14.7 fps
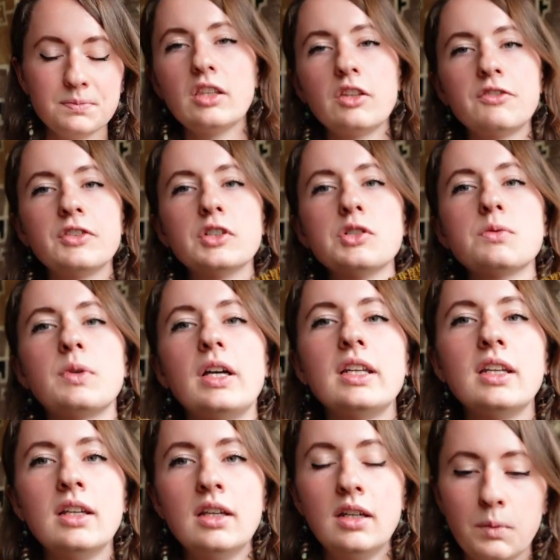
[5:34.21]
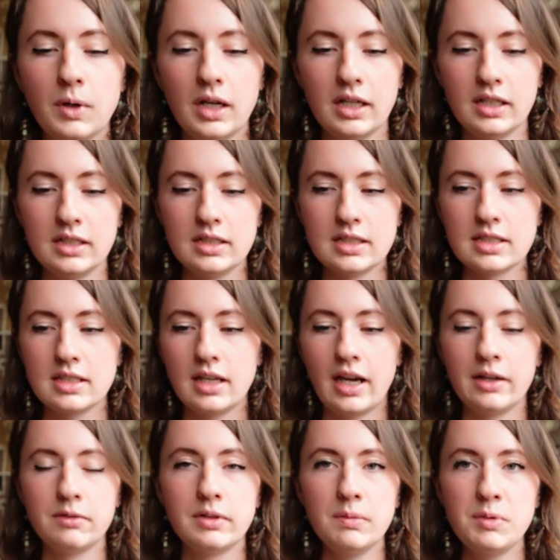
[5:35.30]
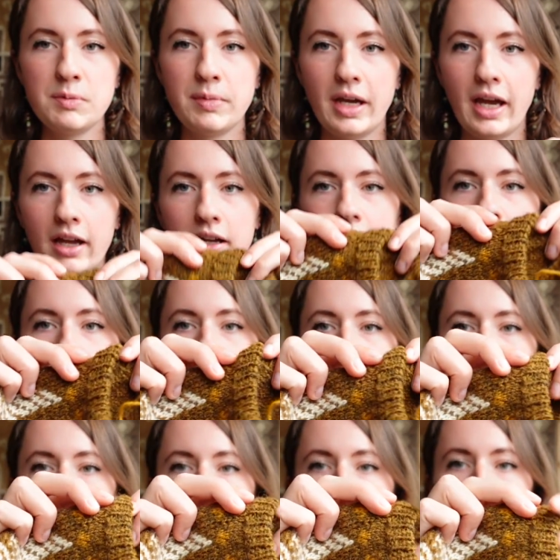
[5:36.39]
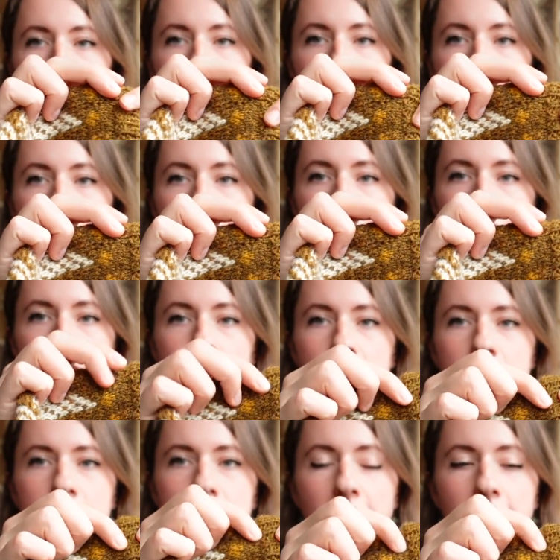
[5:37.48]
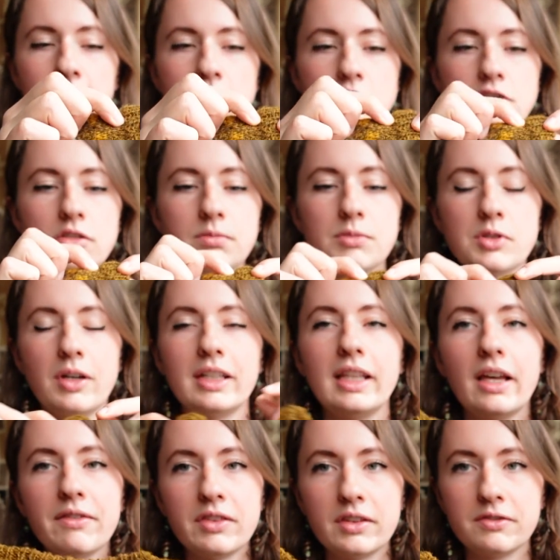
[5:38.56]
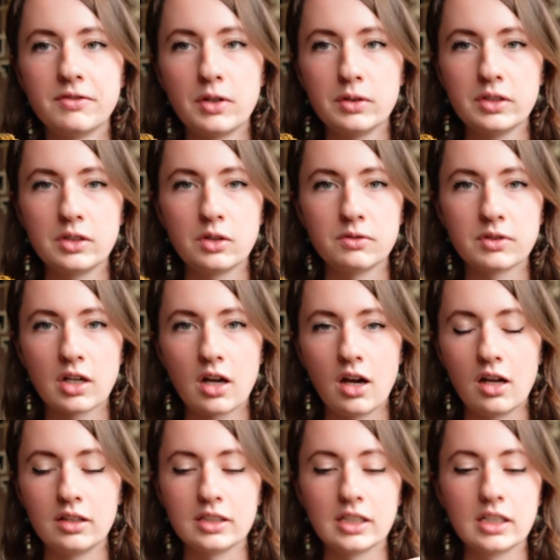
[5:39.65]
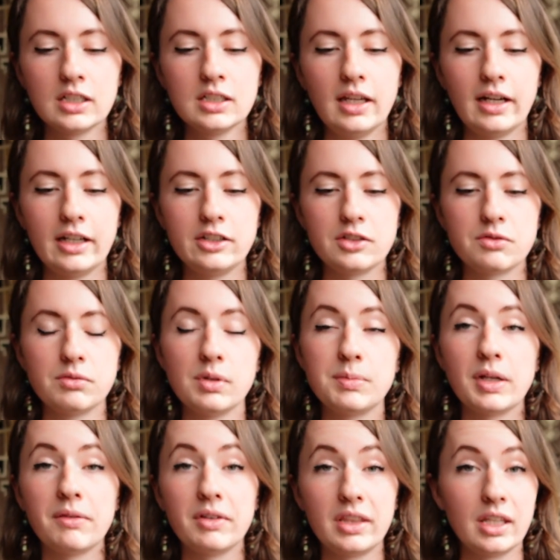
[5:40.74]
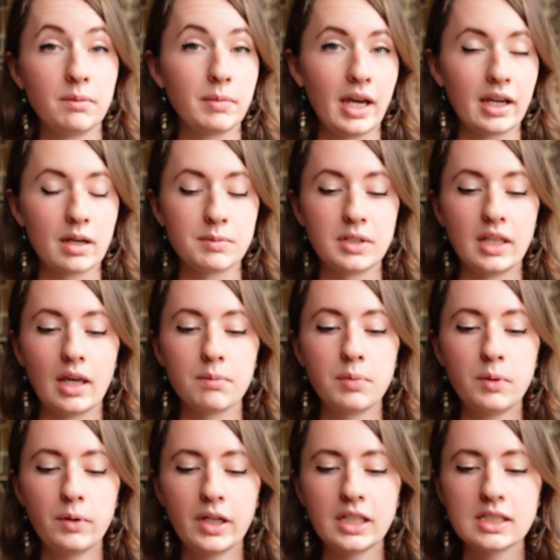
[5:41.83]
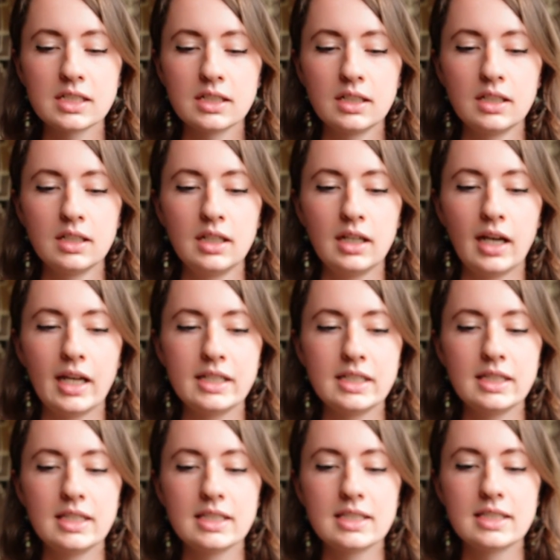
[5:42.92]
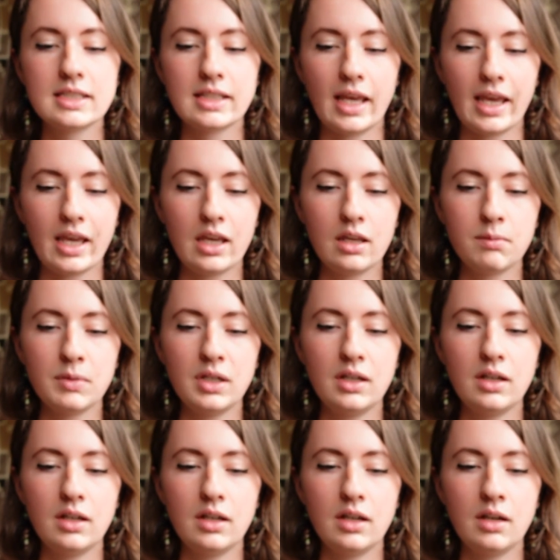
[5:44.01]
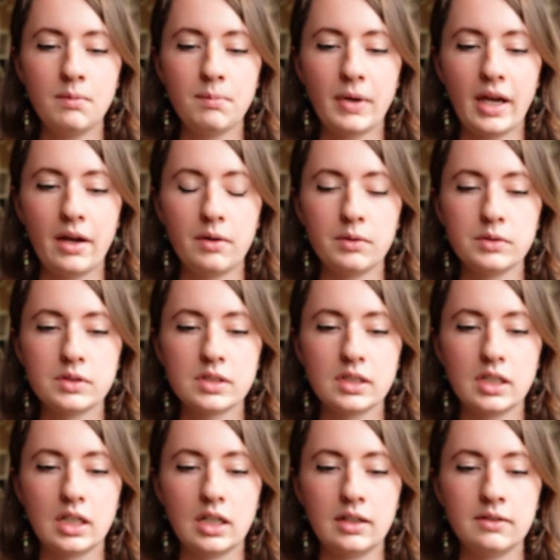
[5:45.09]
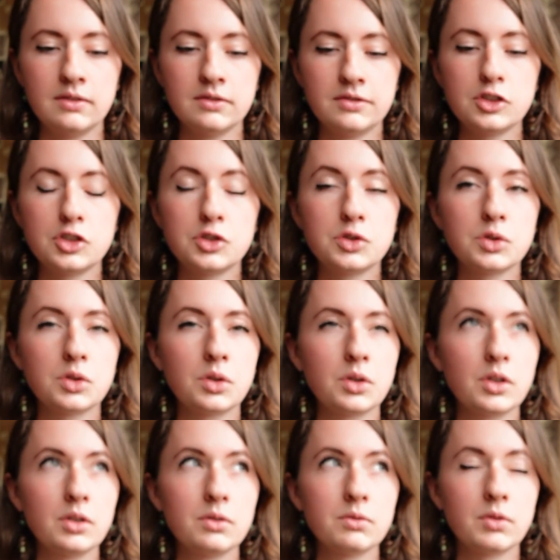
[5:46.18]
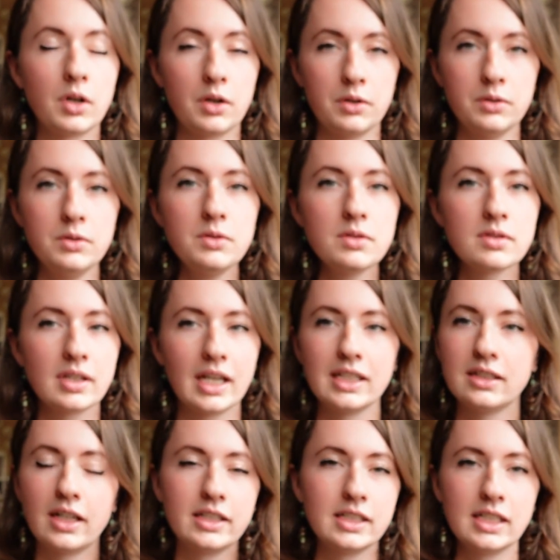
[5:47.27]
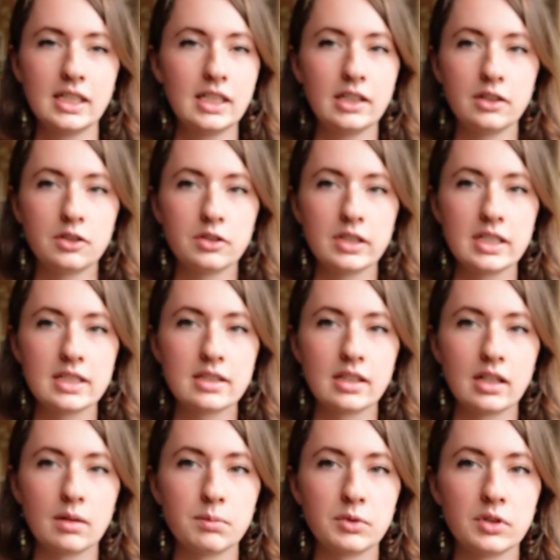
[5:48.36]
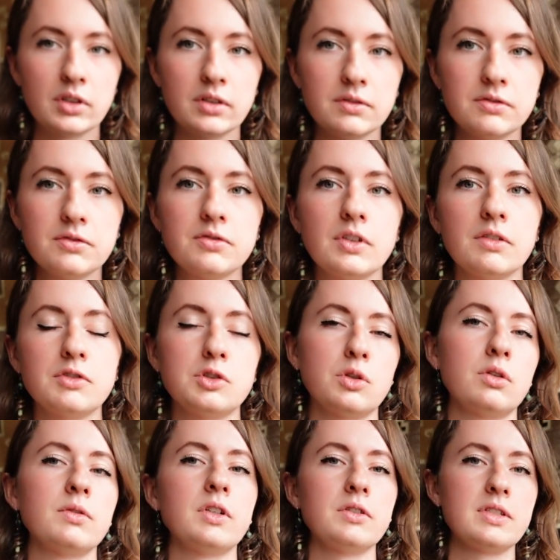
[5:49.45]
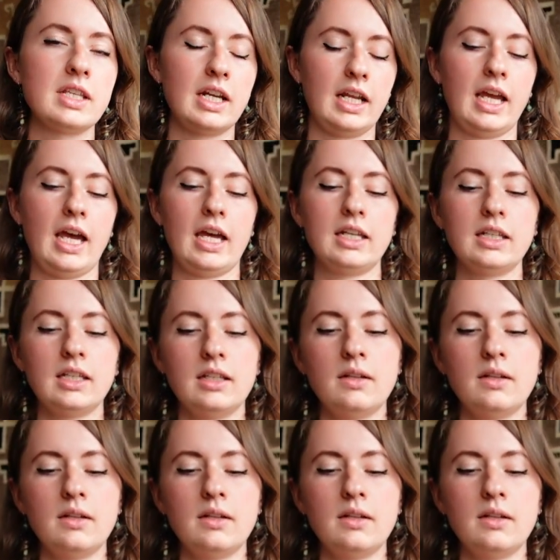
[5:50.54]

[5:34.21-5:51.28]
The first one was I ripped back to the collar edge. So I left the folded over collar and I just ripped everything back up to that point. I did the same amount of short rows. I didn't increase the number of short rows that I had.